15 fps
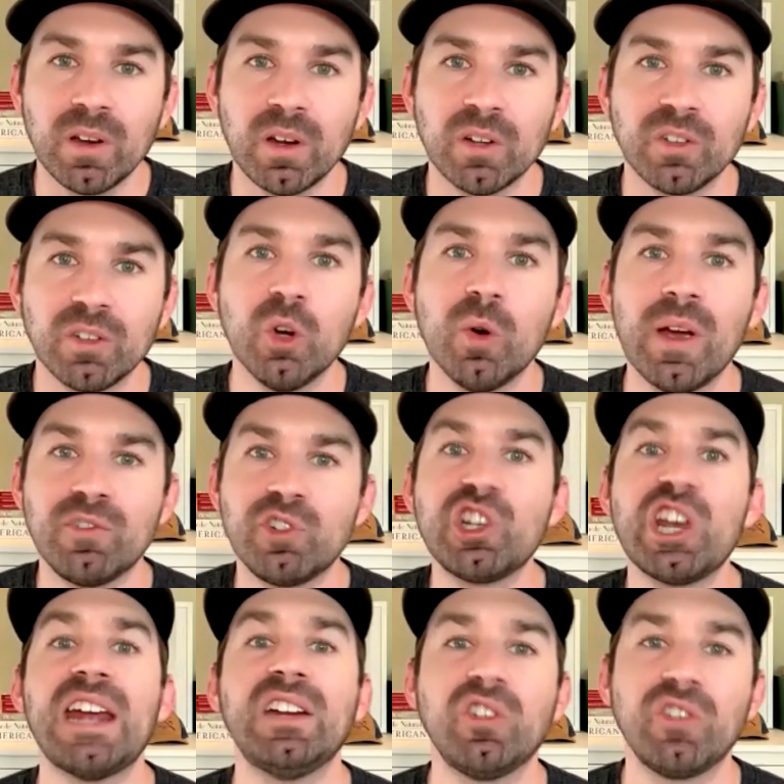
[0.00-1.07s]
to have
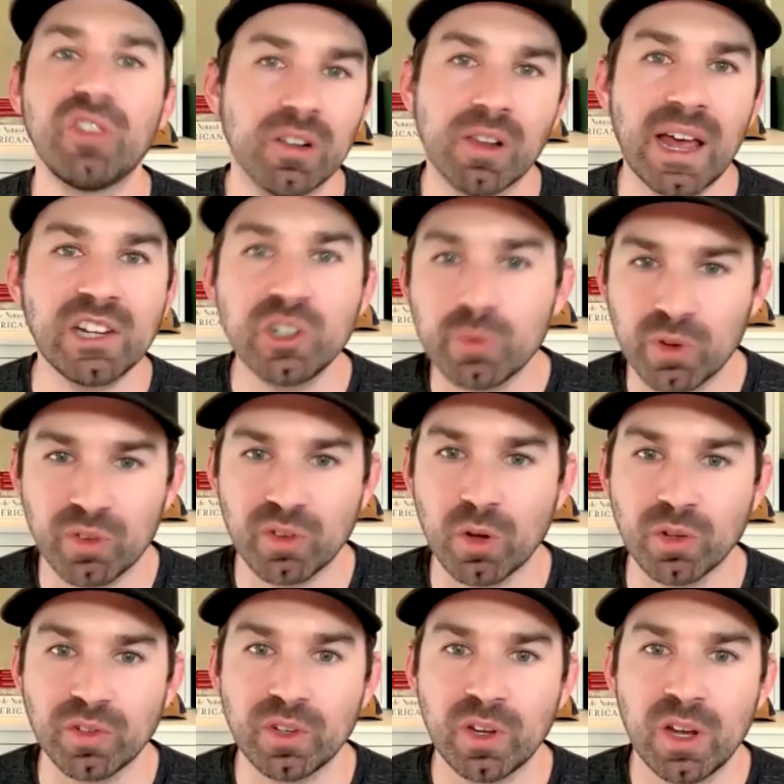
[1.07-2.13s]
changed the election
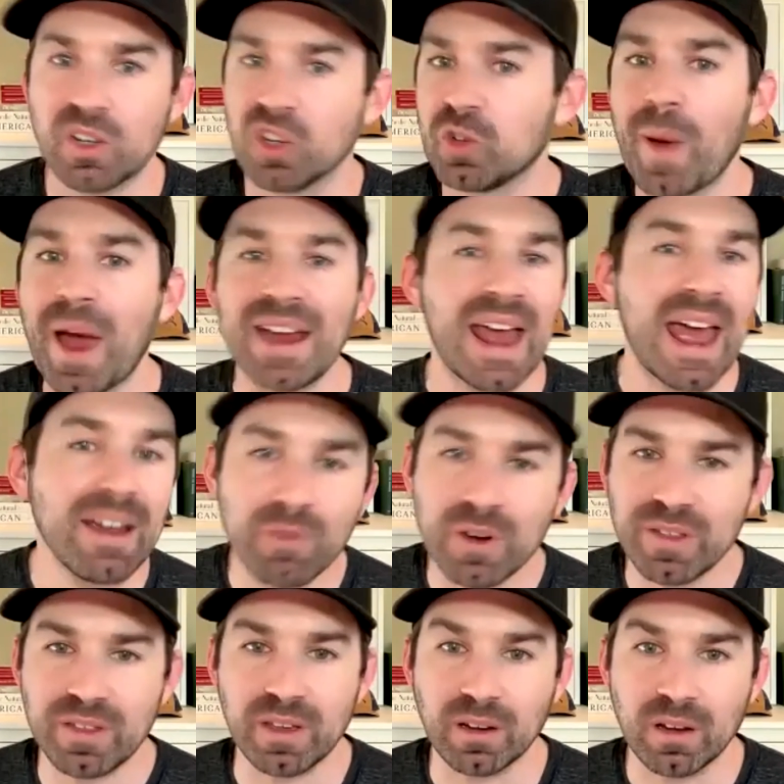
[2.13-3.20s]
results despite
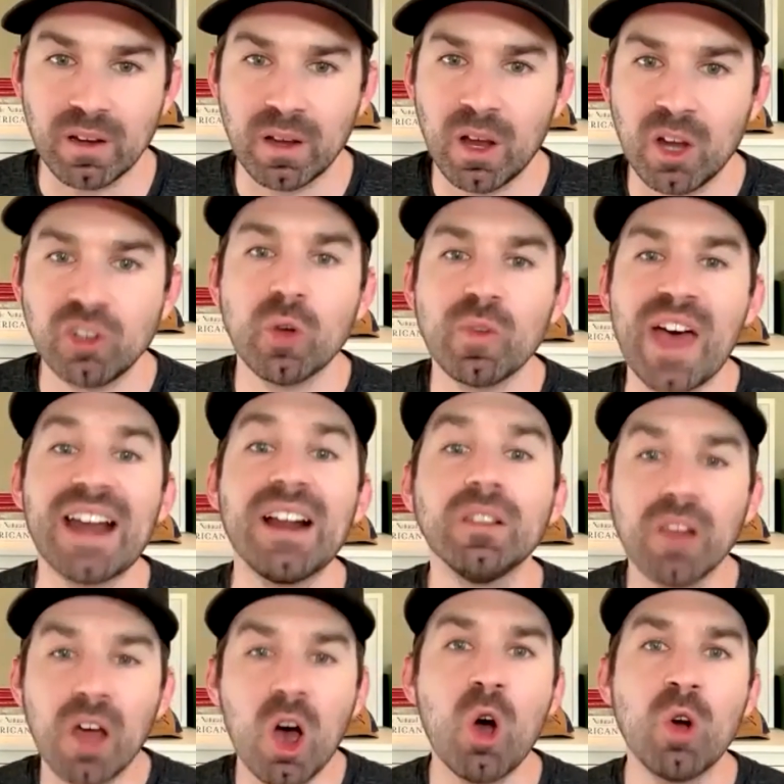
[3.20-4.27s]
everything. So that
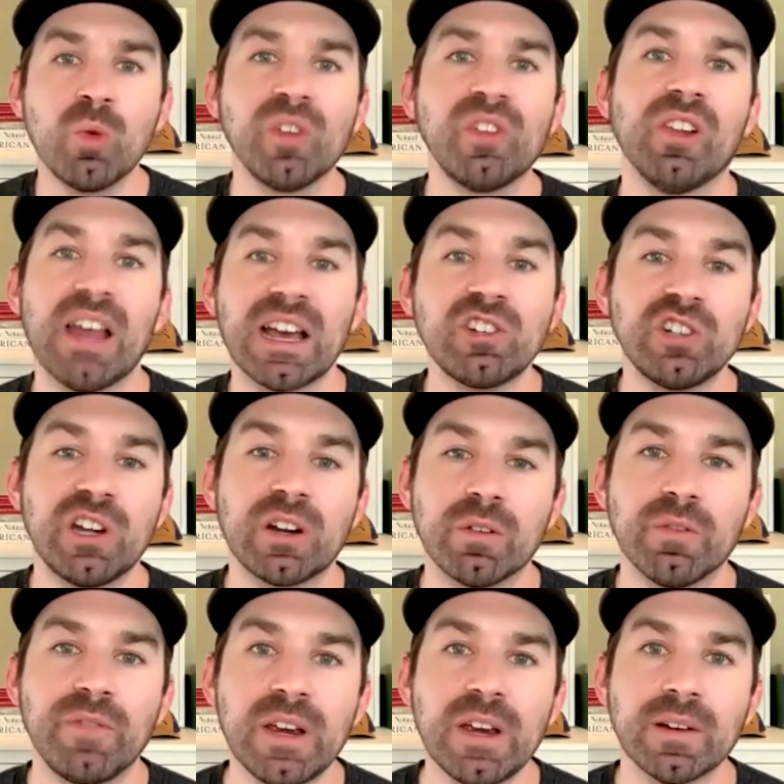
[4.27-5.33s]
alone was election
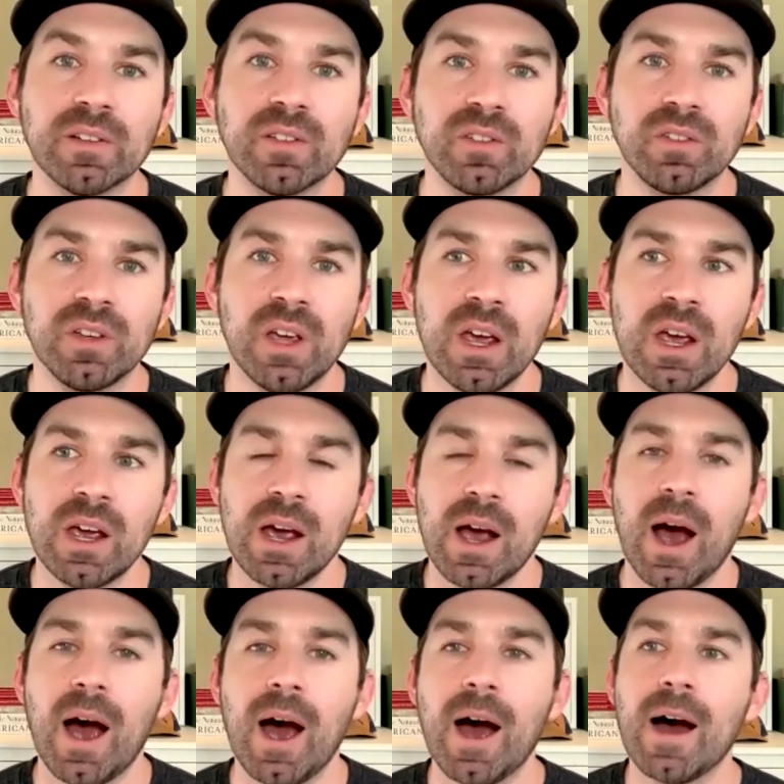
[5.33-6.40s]
interference.
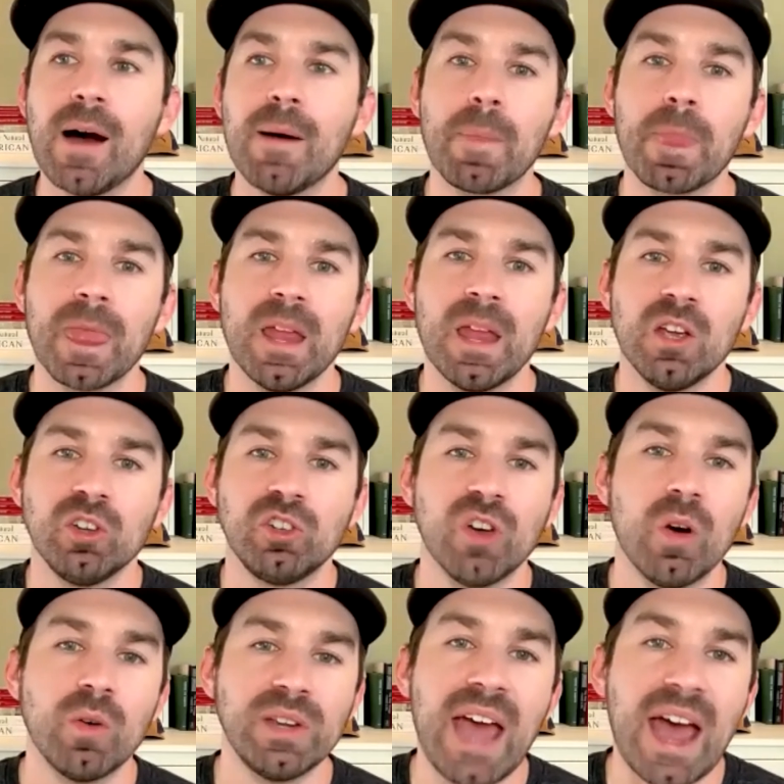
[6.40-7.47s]
Um,
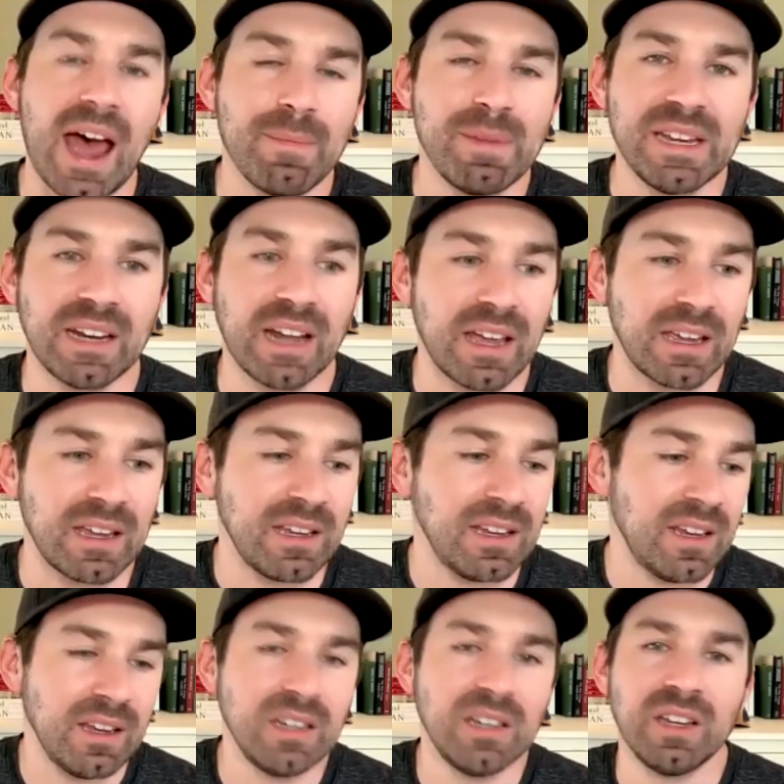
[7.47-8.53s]
so yeah, I mean, eh,
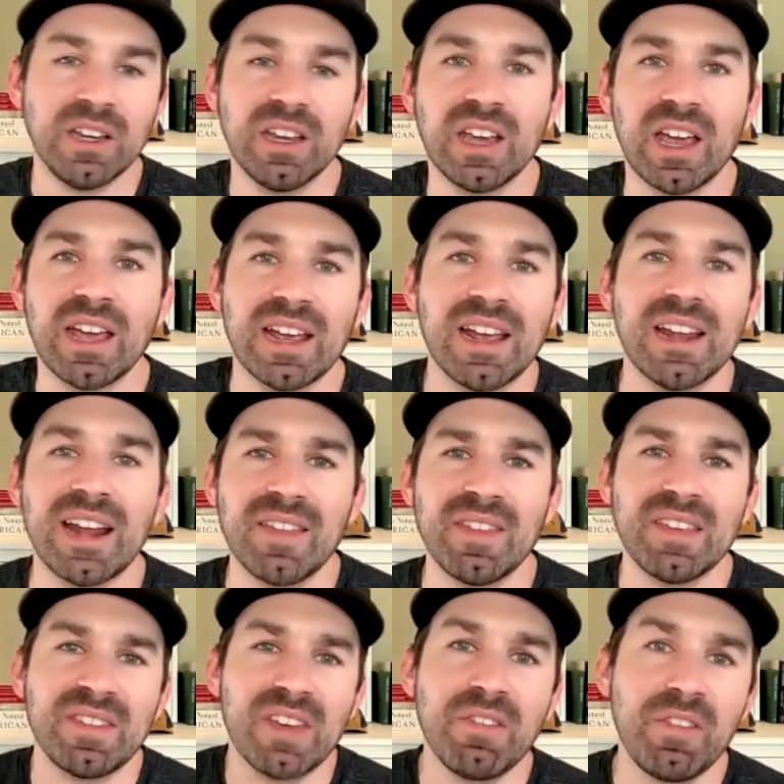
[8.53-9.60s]
it, it, and
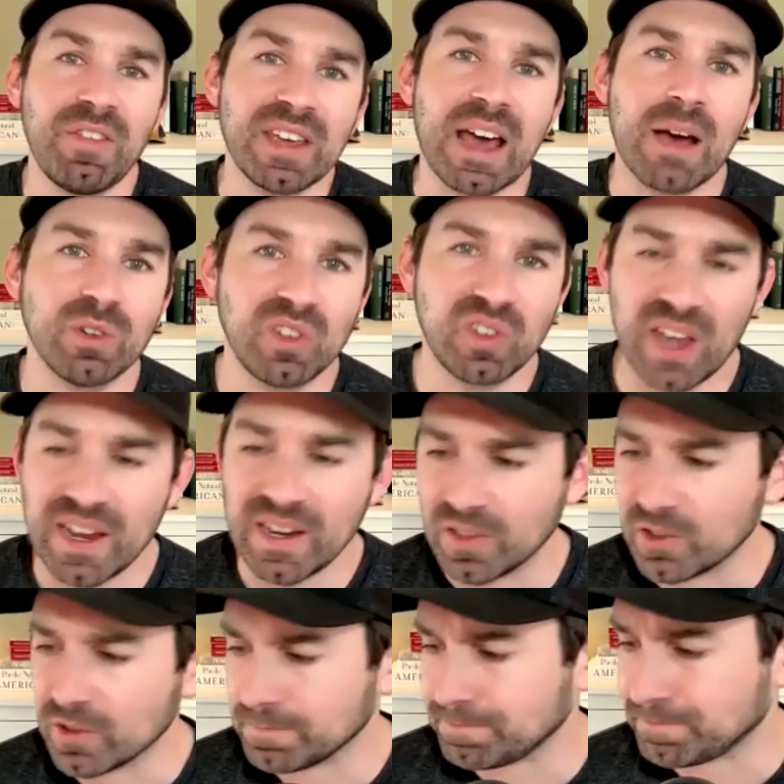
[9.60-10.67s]
the other thing I would say is